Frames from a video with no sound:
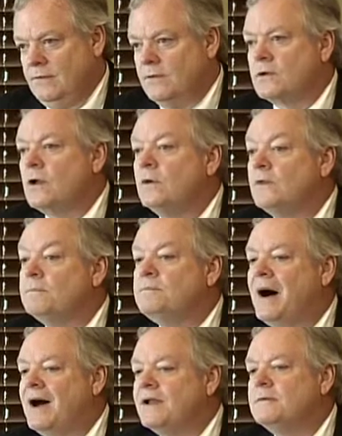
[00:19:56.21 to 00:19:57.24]
The
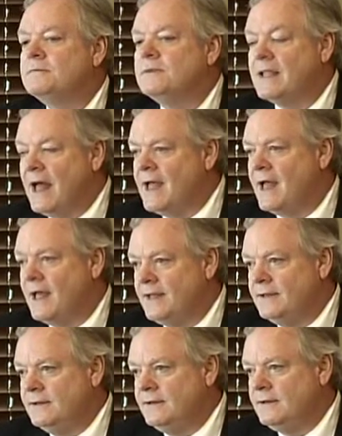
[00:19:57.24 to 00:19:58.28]
bottom
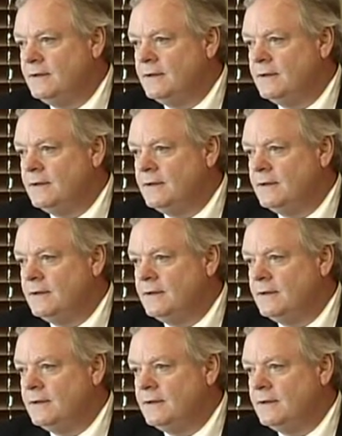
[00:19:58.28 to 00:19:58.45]
line